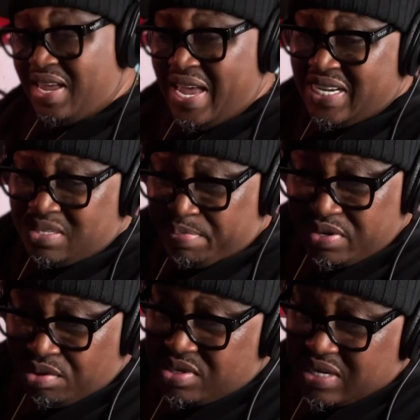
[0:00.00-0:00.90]
as a
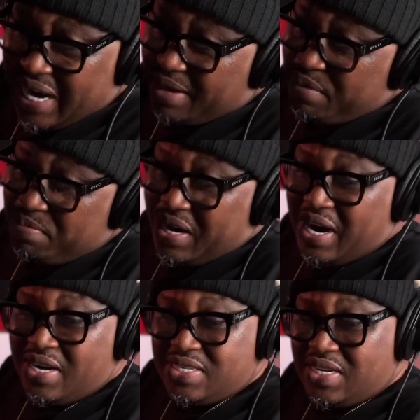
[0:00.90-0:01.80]
producer, I could be
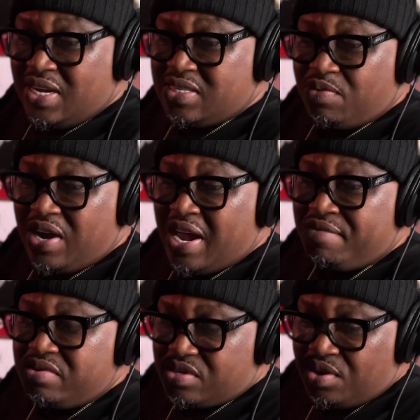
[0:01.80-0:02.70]
behind the scenes or what have
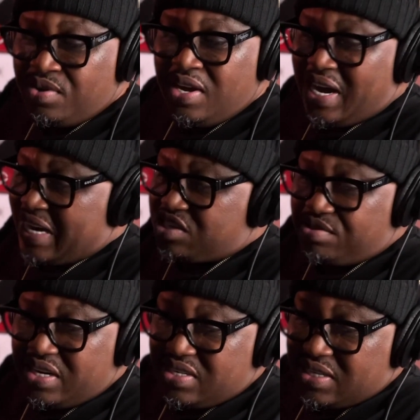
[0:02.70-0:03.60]
you. So I
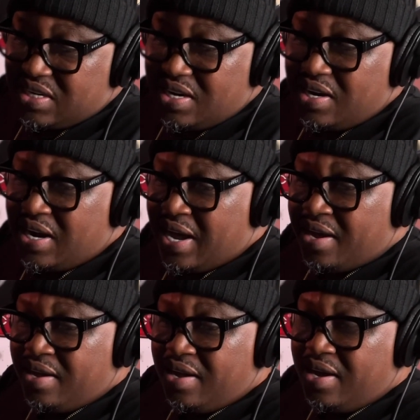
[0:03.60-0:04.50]
transitioned into
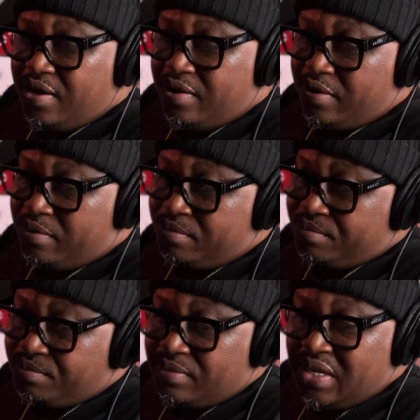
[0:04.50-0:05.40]
that. And
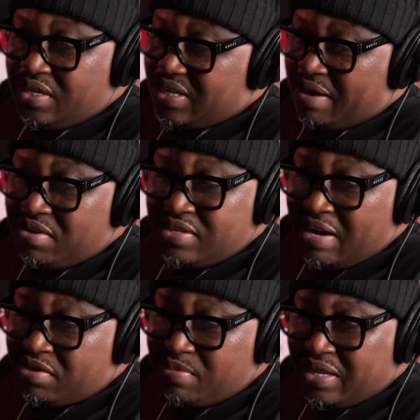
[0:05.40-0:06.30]
that
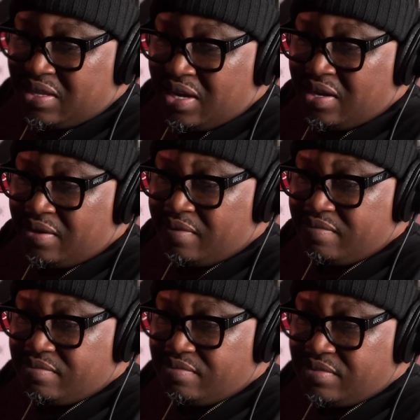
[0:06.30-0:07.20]
was my thing.
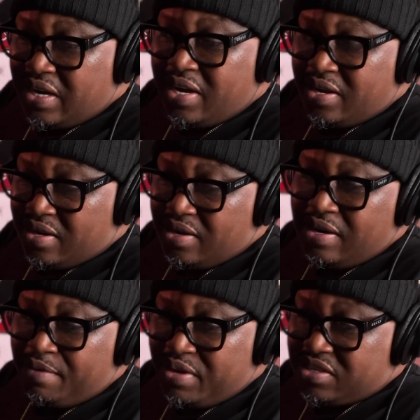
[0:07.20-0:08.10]
Yeah. You
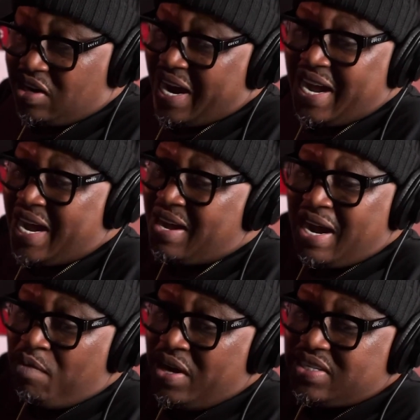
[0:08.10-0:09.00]
know what I mean? So
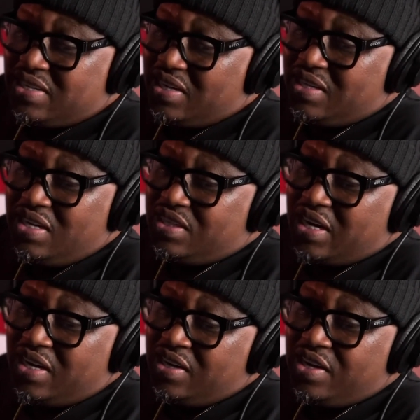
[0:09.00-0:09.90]
I wasn't the
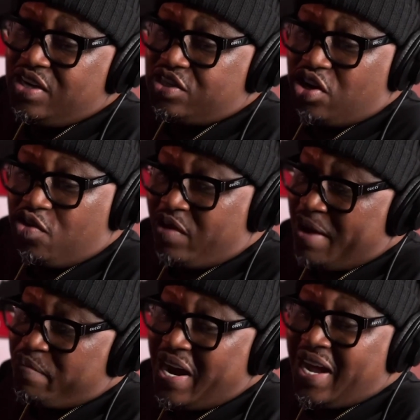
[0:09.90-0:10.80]
DJ turned
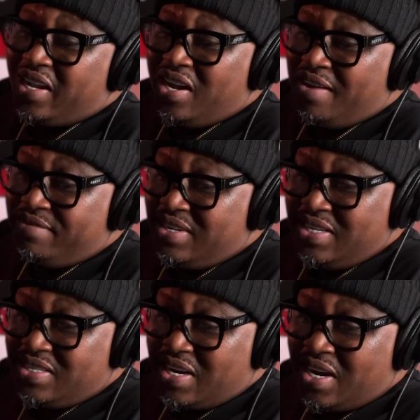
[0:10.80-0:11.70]
rapper. I love
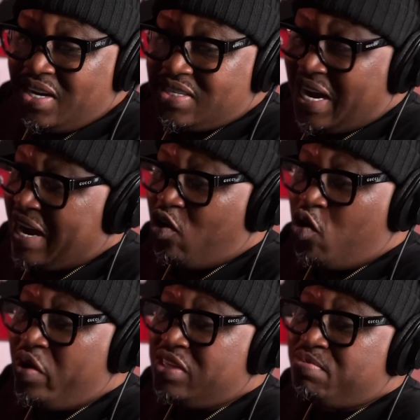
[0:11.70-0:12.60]
DJs. I
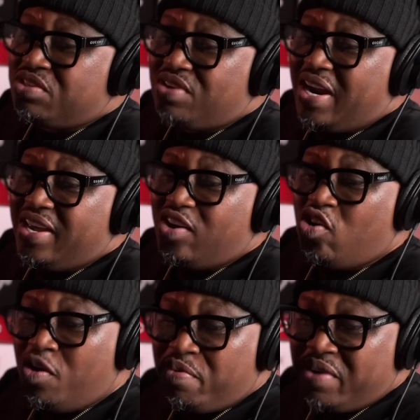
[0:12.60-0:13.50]
always been trying to
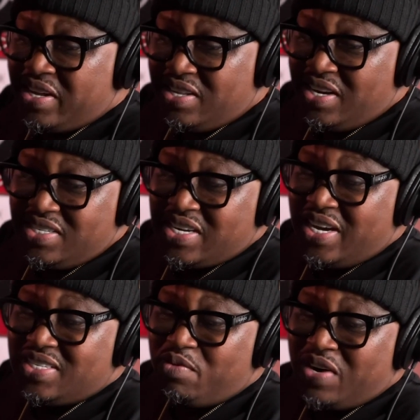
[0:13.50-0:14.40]
incorporate
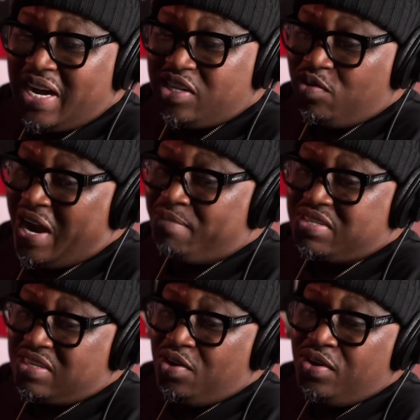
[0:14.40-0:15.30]
DJs in what I do.
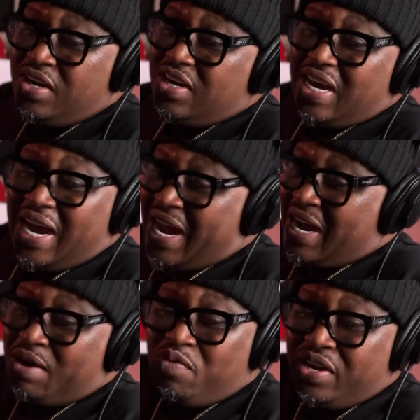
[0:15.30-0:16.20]

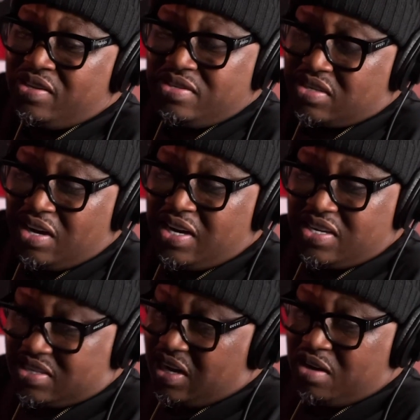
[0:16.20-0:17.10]
I went to the
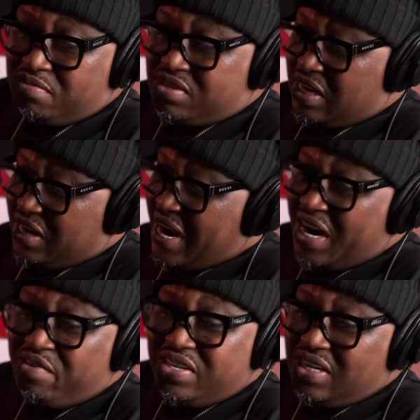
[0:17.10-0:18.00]
extent of
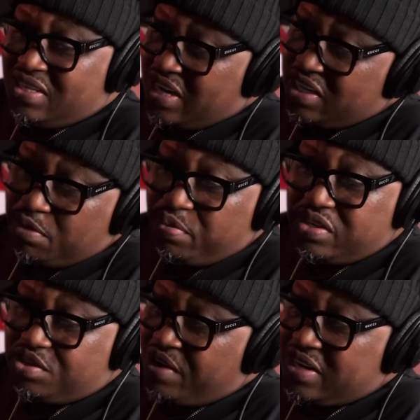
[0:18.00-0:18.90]
hiring DJs to put
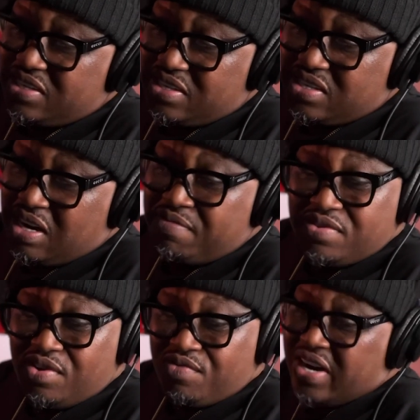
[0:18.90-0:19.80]
scratches and stuff
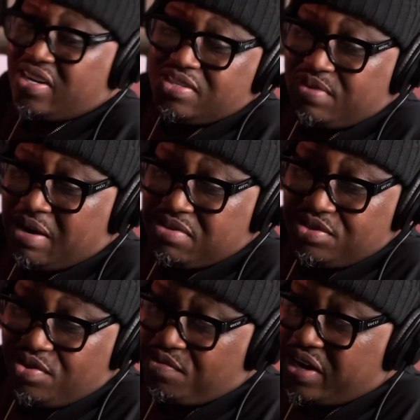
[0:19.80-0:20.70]
on records when I was
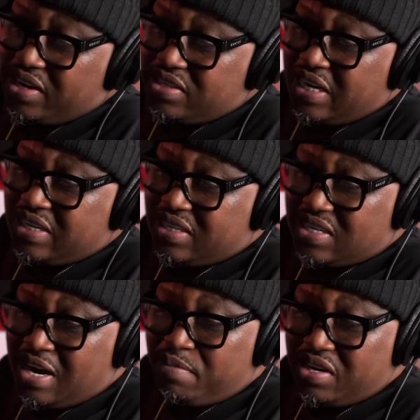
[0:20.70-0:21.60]
doing records at that
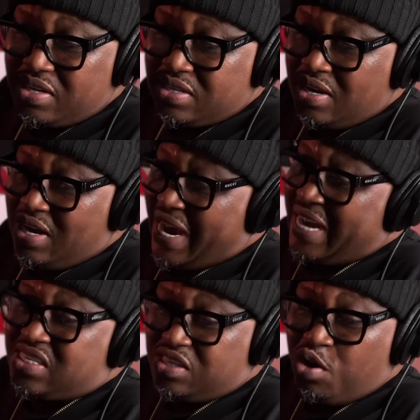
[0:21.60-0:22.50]
time because I
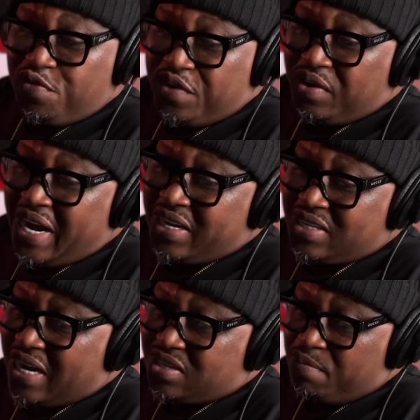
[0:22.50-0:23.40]
still felt like
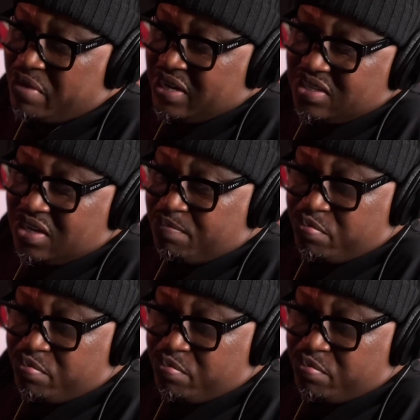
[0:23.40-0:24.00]
that's a major